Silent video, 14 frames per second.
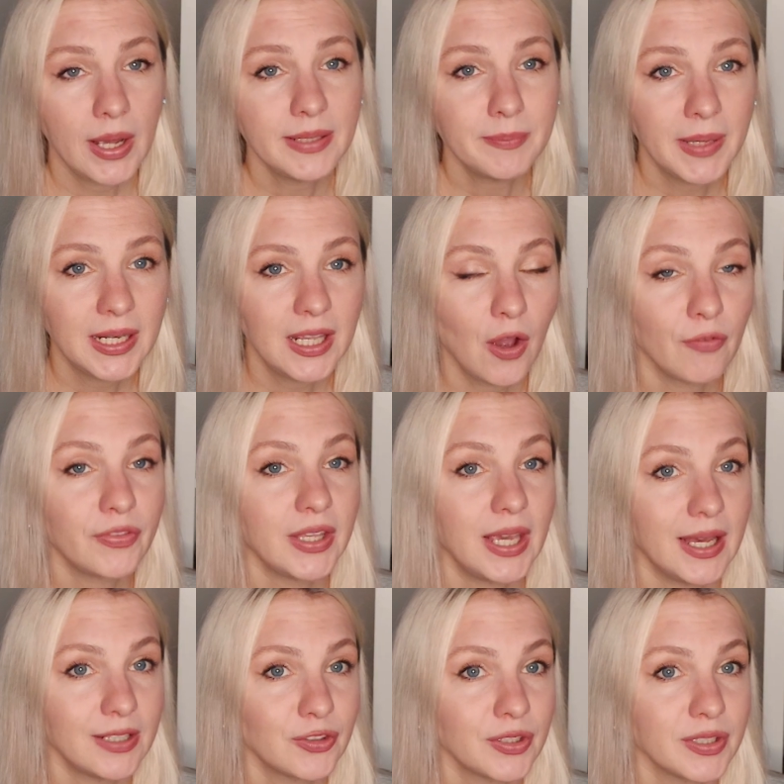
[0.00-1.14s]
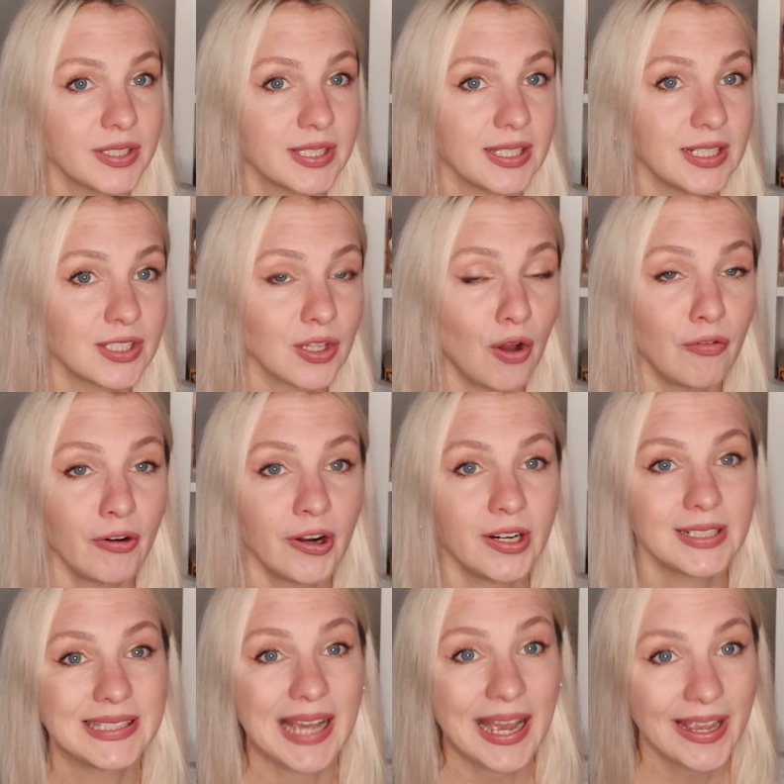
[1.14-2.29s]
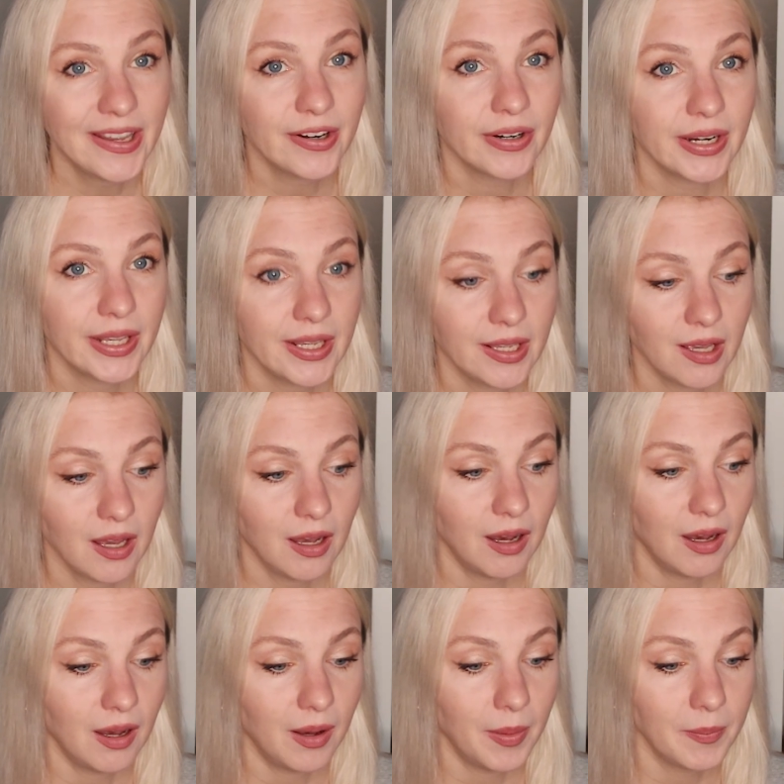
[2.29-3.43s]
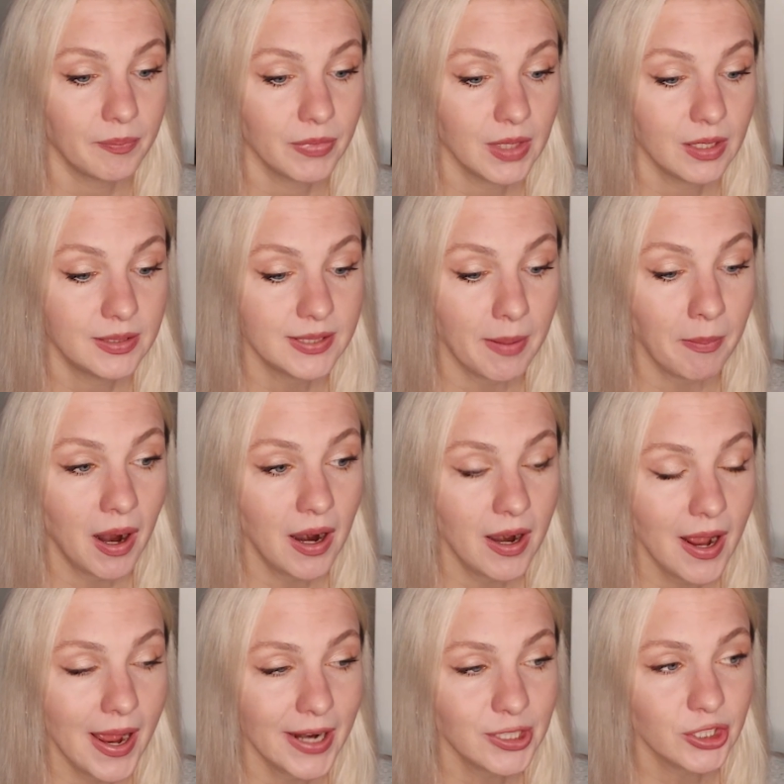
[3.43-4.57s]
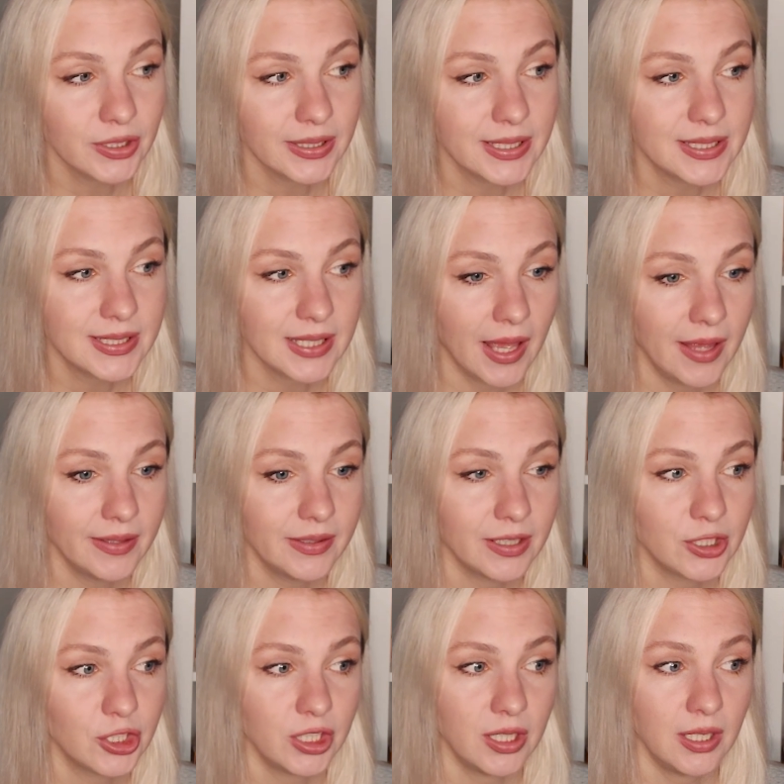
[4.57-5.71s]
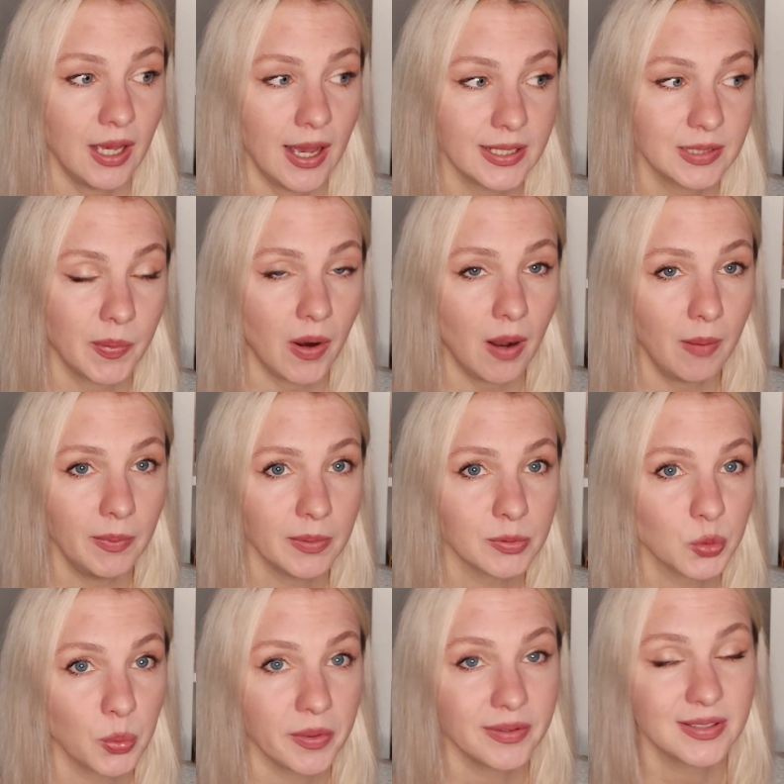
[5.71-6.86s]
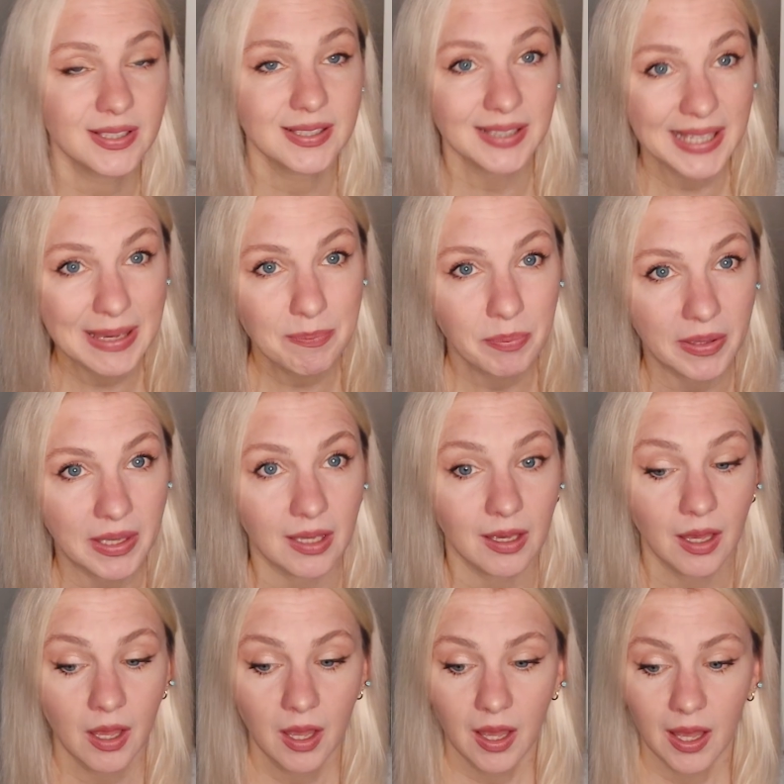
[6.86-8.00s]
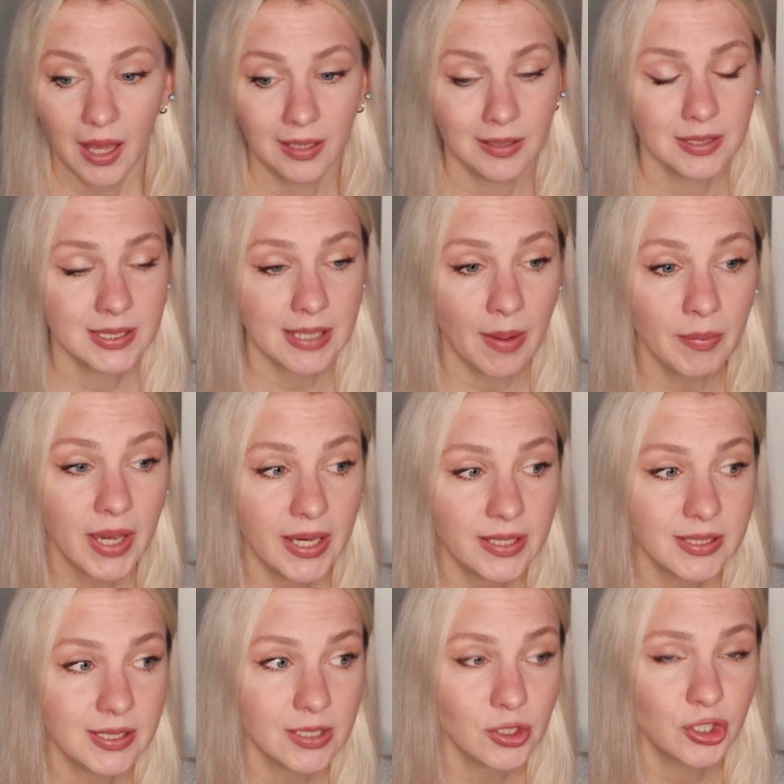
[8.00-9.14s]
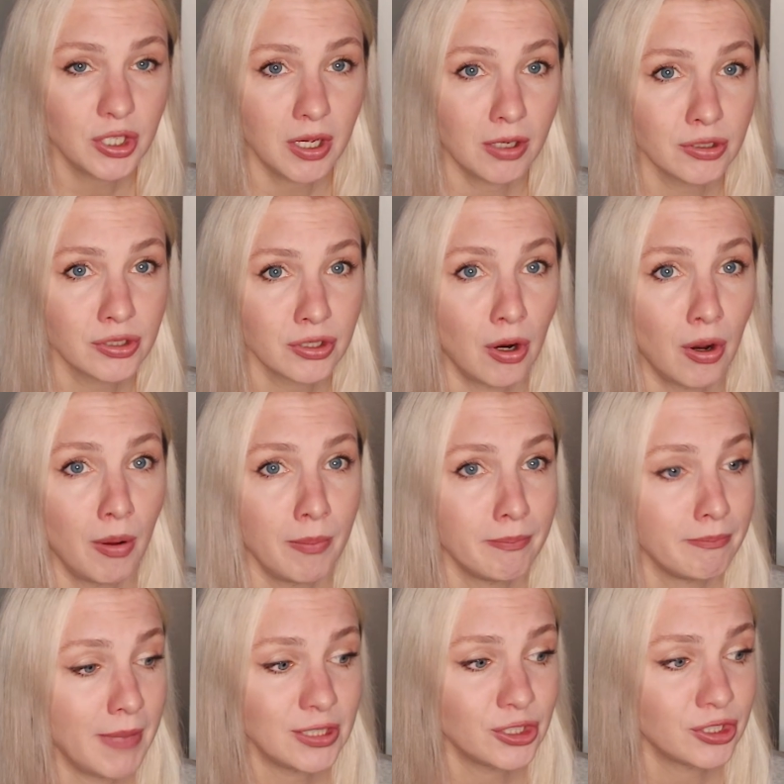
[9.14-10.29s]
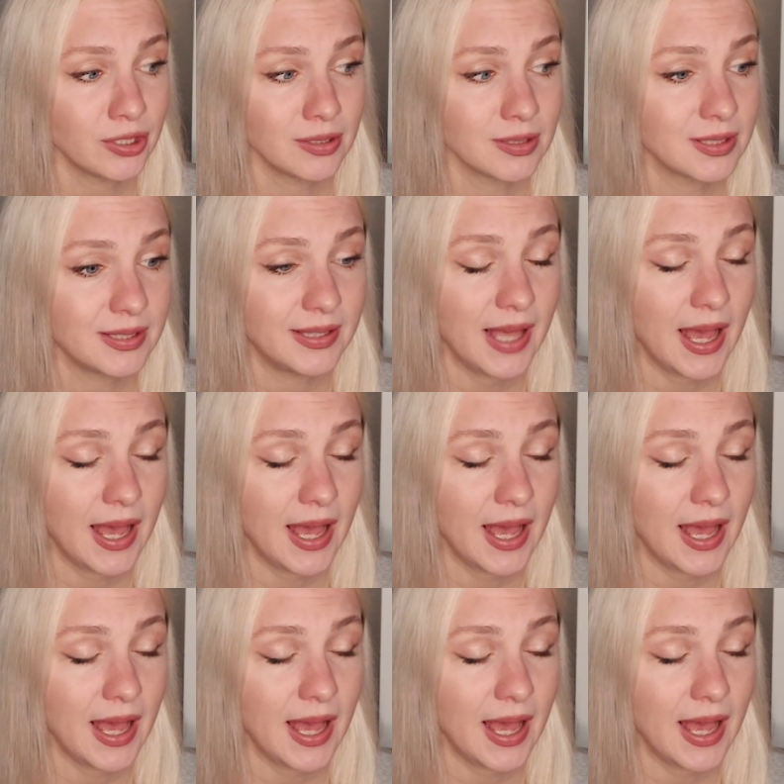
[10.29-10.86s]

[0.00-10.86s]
quite many of the entrances of her diary, Tamara actually said that she has problems with sleeping, and in some cases she also mentions